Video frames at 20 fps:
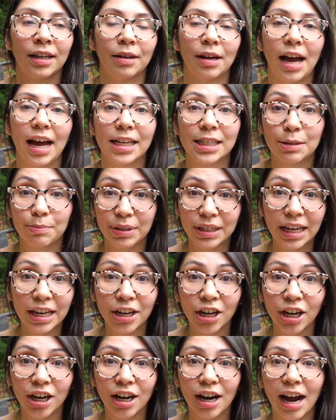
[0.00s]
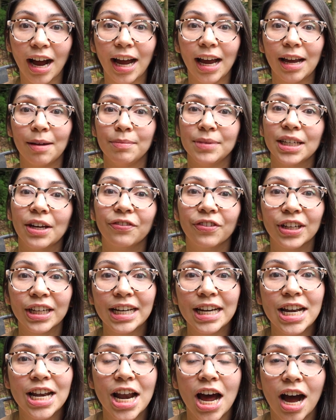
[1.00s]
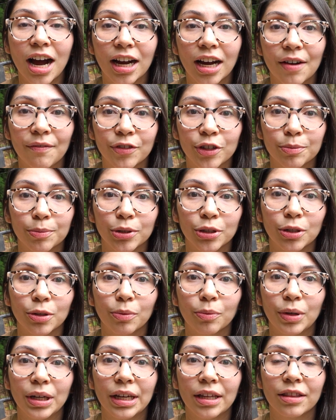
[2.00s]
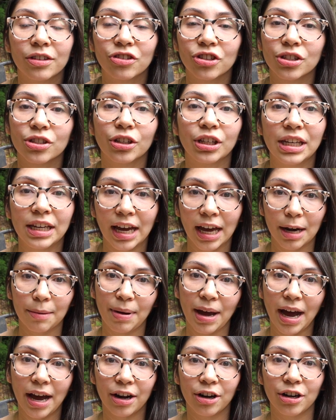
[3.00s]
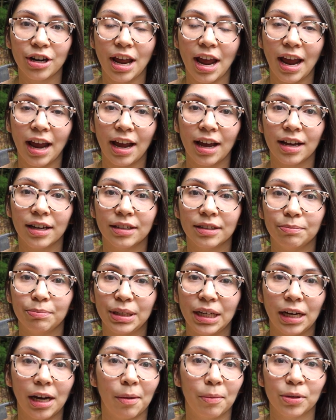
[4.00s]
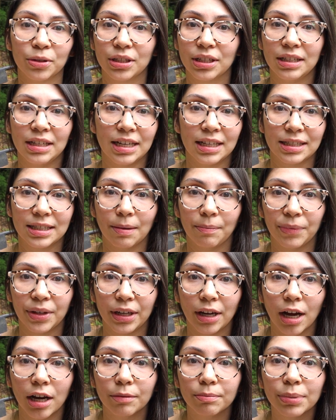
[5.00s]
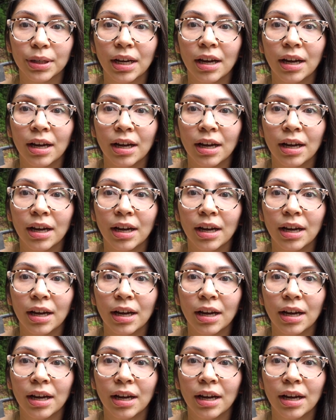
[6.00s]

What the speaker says: as a beginner, I'm definitely not comfortable with just looking at a pattern and being able to knit something up.